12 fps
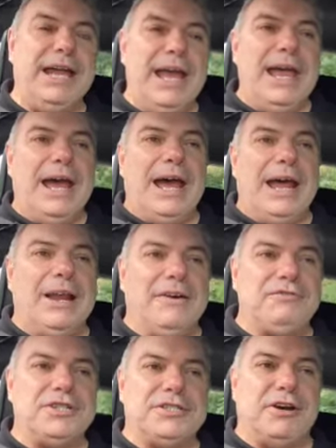and
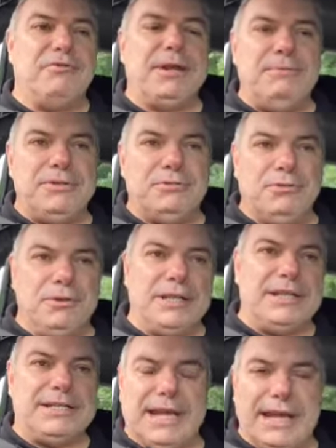I've just told him to order
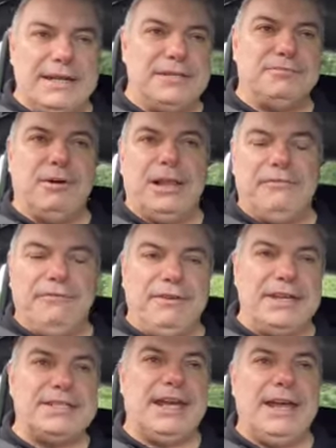this kit as well and
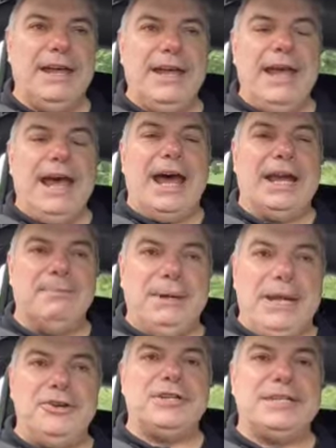fit it, and it'll
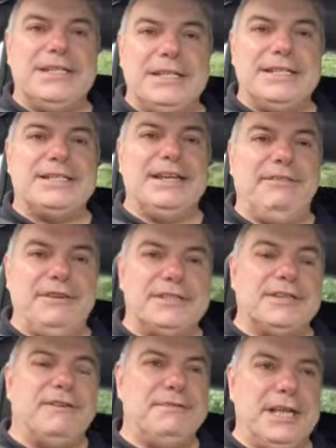be interesting to see if it
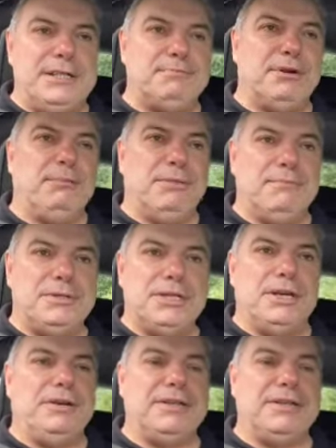solves his problem too,